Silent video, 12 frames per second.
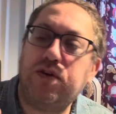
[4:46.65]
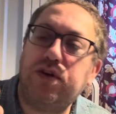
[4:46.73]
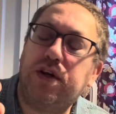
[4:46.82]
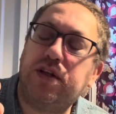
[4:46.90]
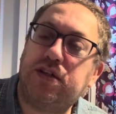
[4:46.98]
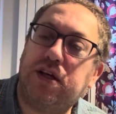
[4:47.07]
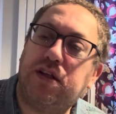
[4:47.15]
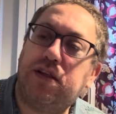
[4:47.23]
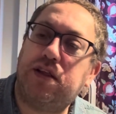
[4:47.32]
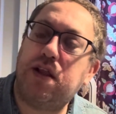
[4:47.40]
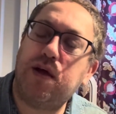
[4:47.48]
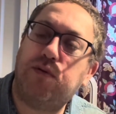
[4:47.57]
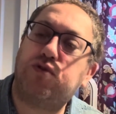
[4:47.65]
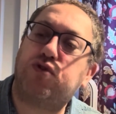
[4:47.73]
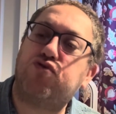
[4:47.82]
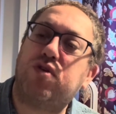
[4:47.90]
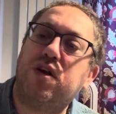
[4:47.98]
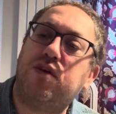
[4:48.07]
You can see the little
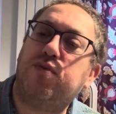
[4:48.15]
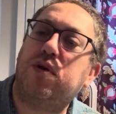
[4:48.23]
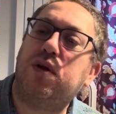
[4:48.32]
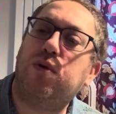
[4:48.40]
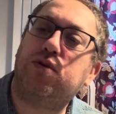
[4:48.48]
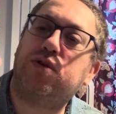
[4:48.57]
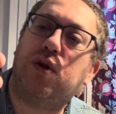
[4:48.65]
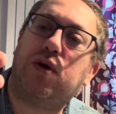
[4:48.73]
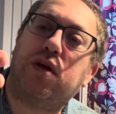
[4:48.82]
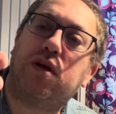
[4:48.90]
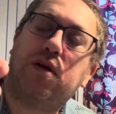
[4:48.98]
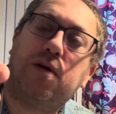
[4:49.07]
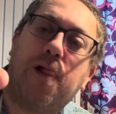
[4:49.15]
screen of what it looks like.